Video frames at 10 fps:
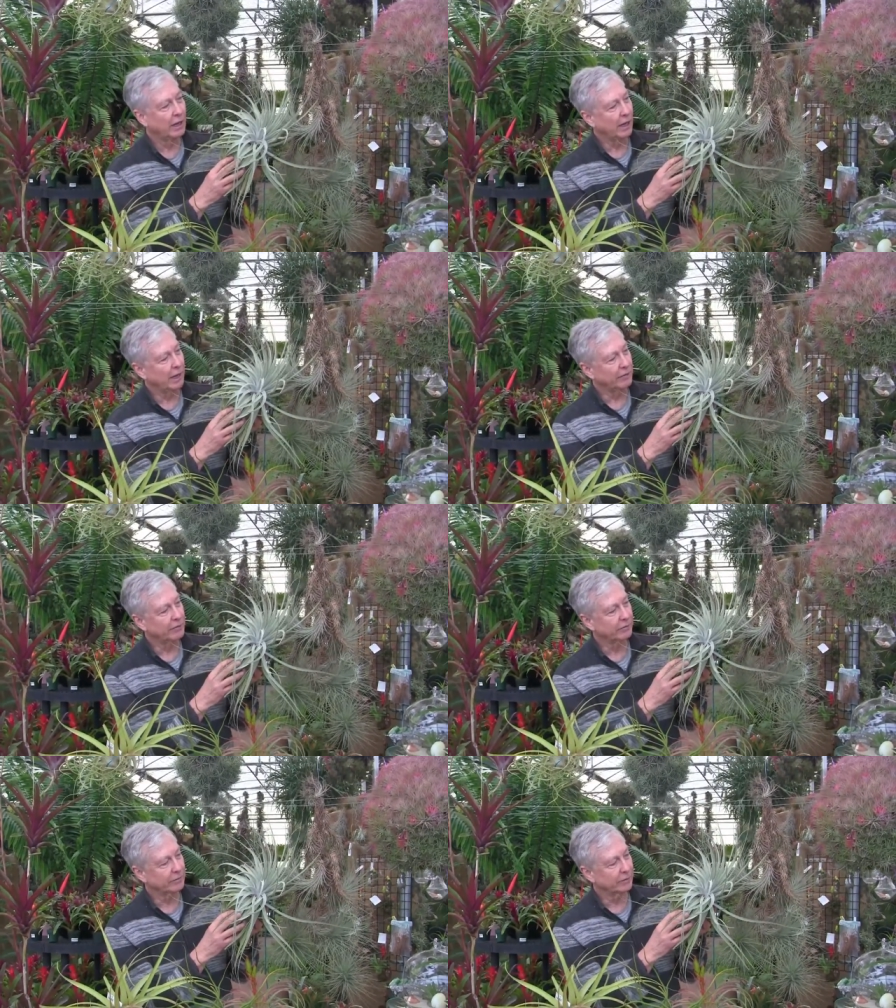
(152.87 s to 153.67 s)

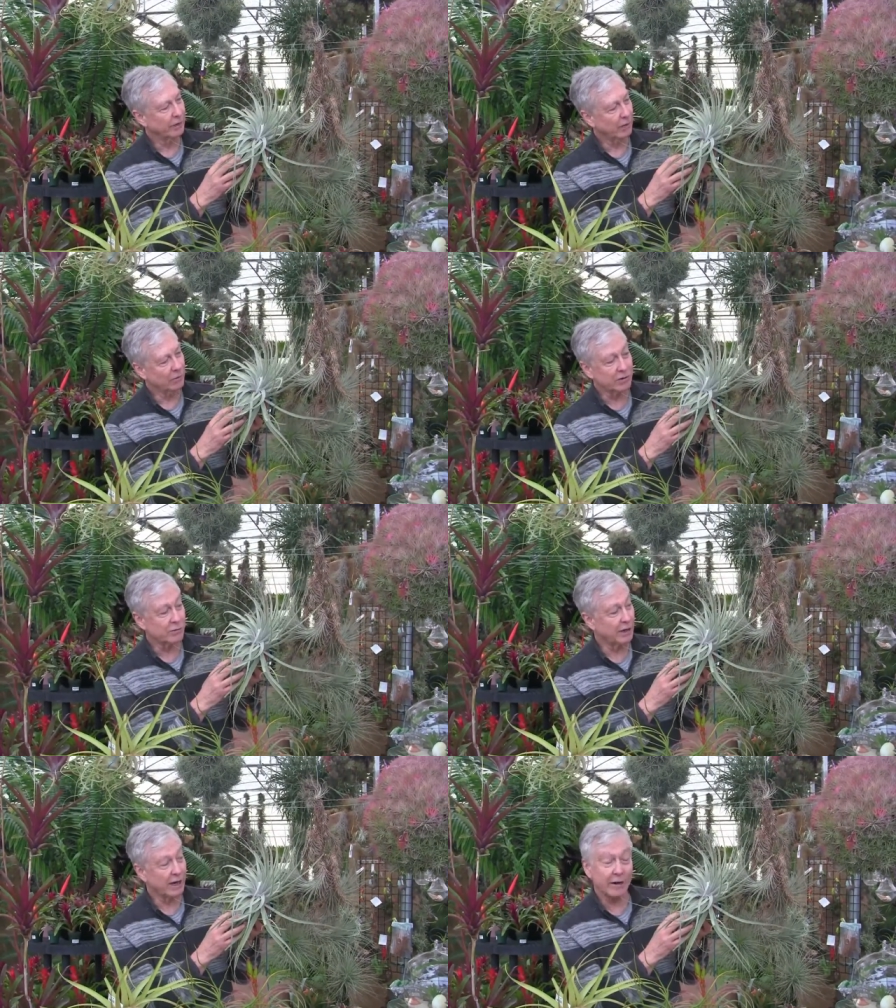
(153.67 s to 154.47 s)
And I
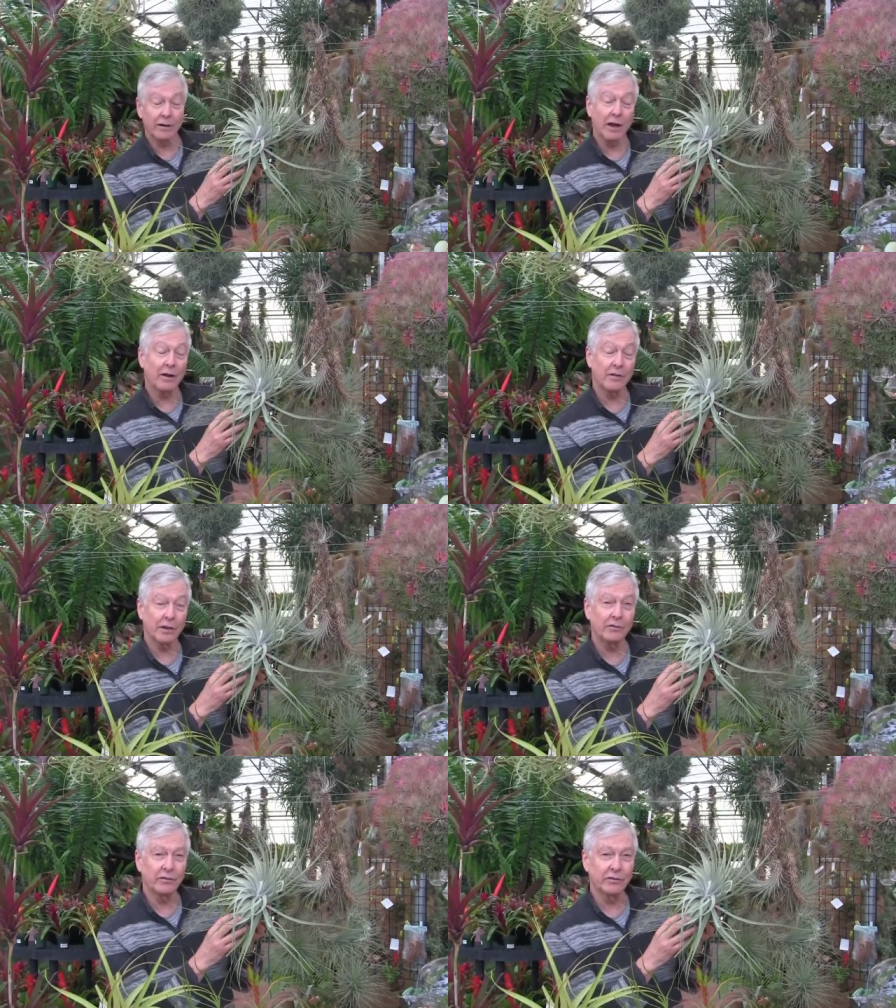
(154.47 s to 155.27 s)
wish we had a lot of
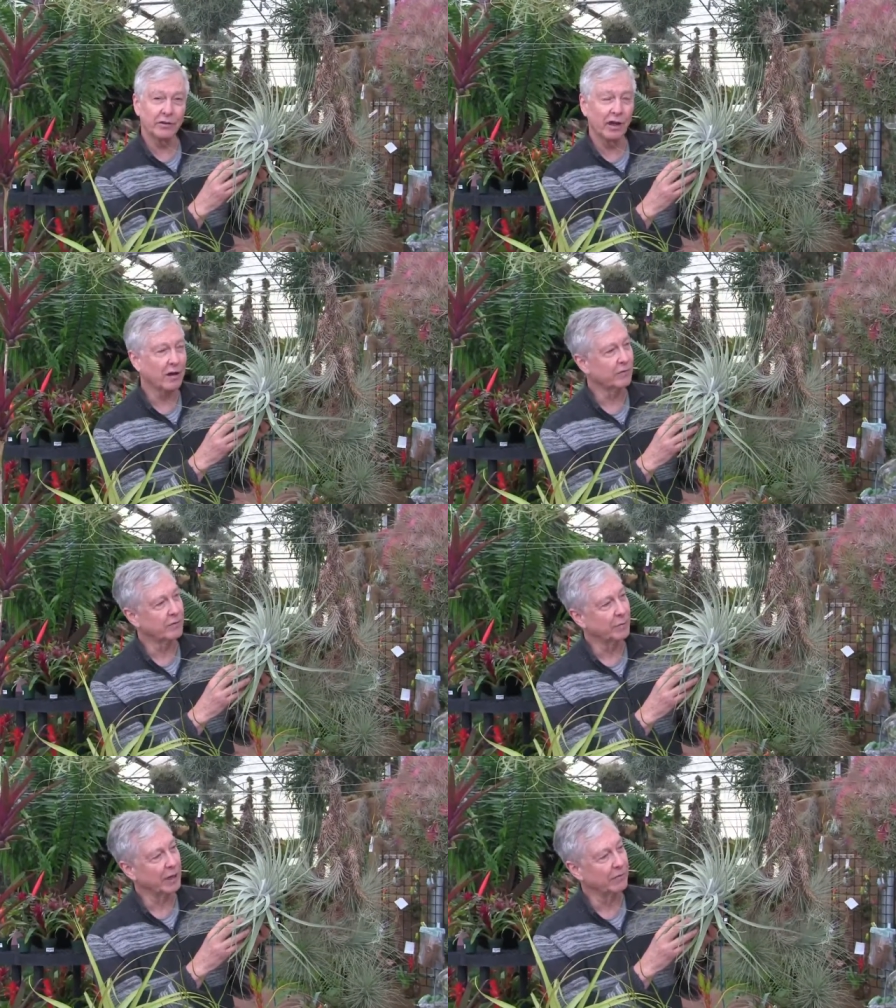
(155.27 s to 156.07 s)
these. There's a lot of
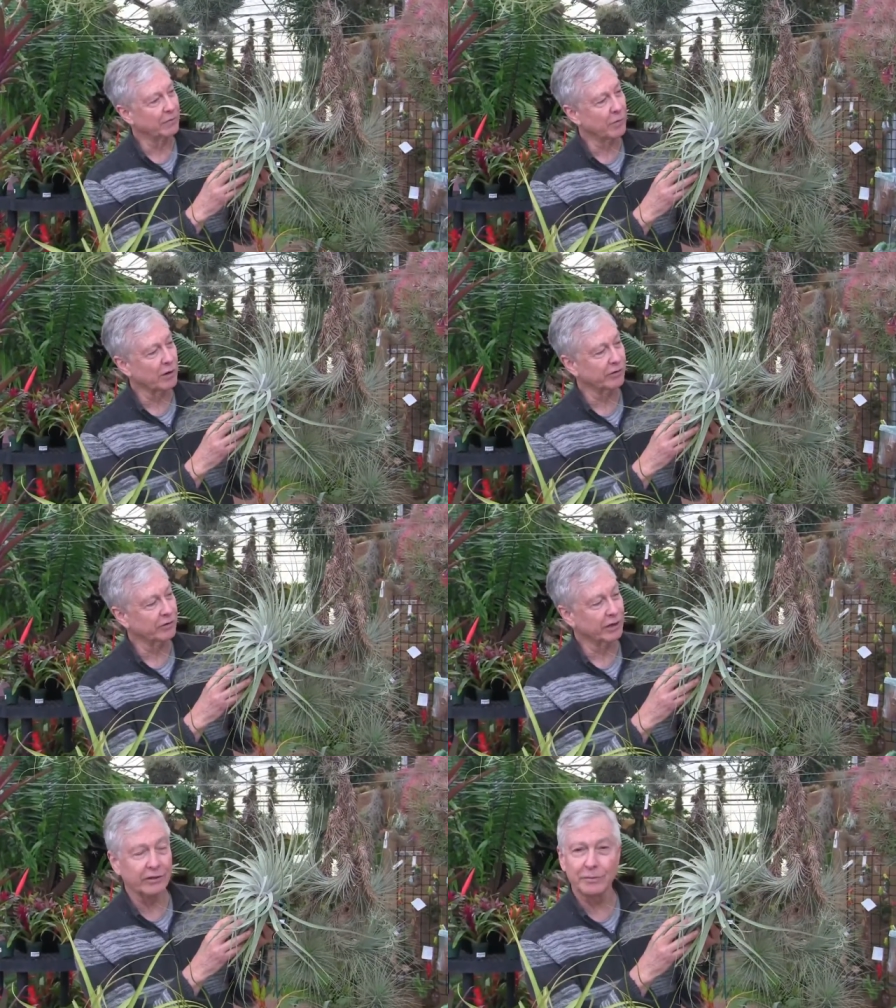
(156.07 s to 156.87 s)
demand for it.
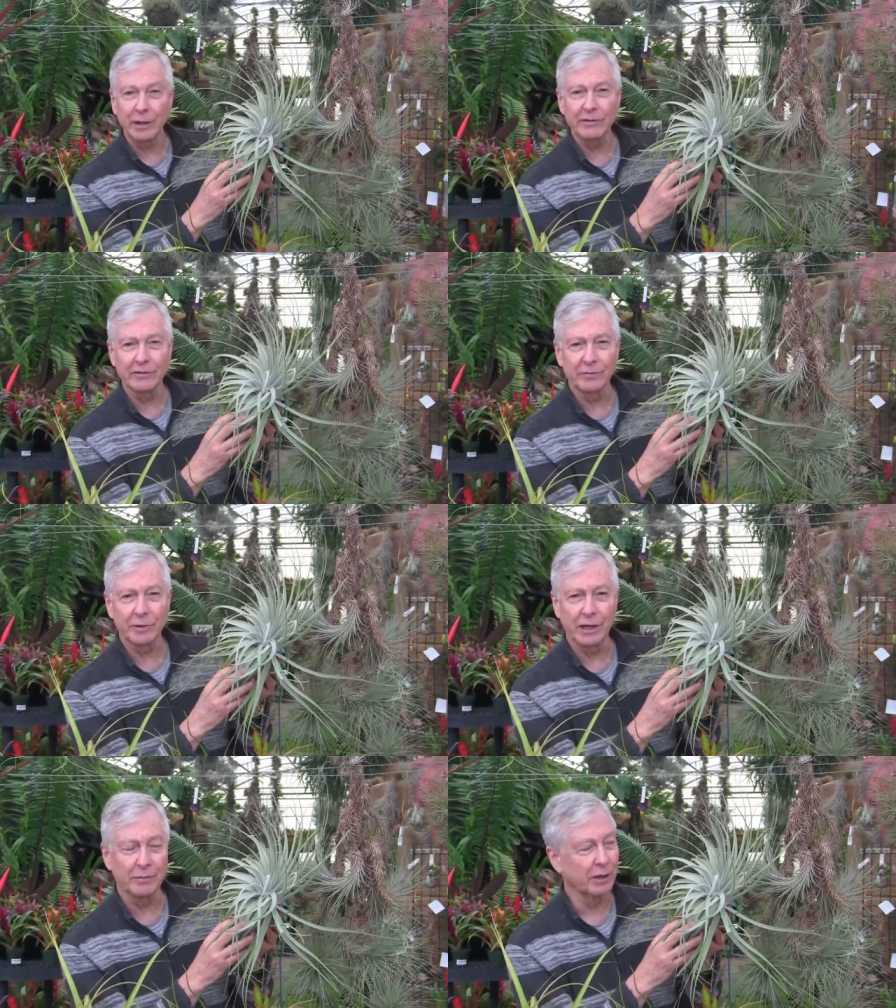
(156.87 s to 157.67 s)
It's an expensive
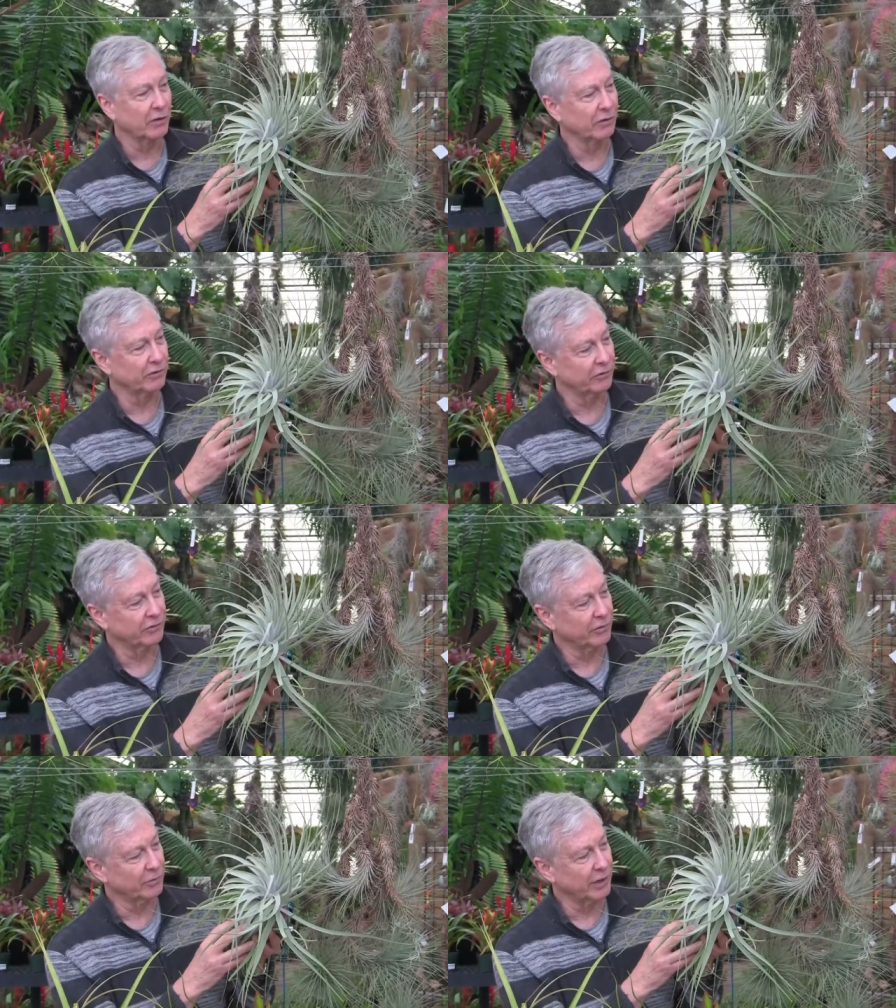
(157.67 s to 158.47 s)
plant because it's
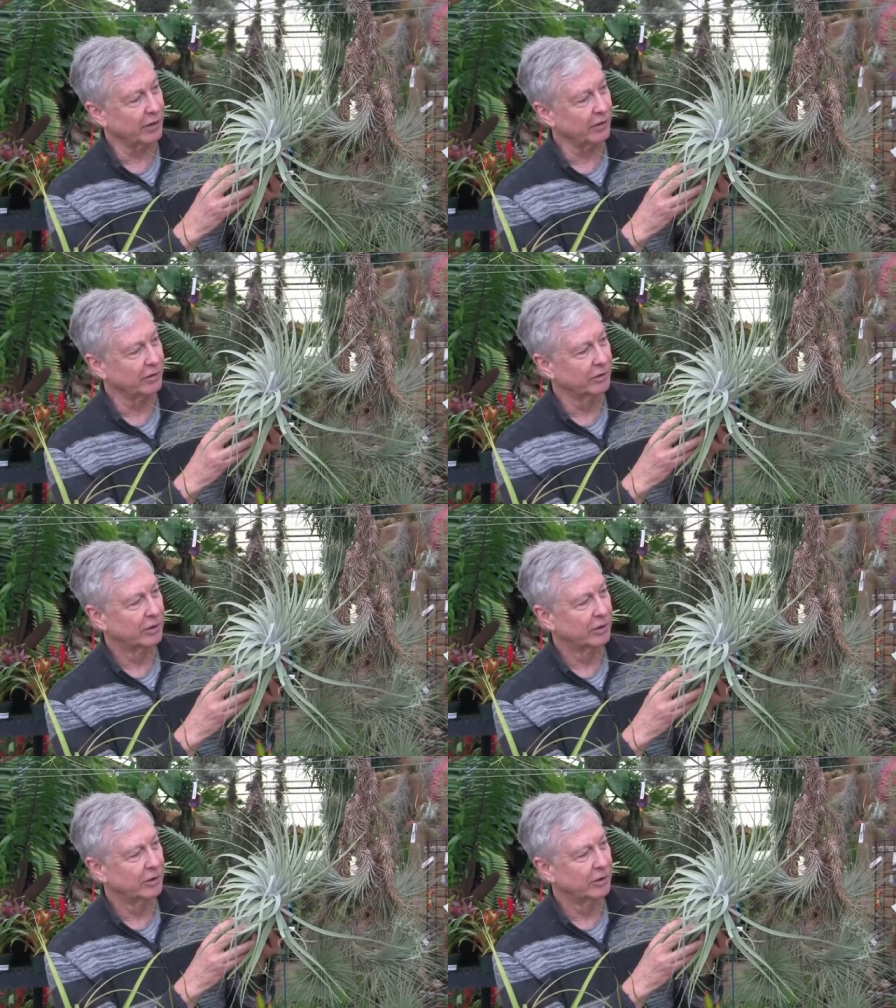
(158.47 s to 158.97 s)
so rare.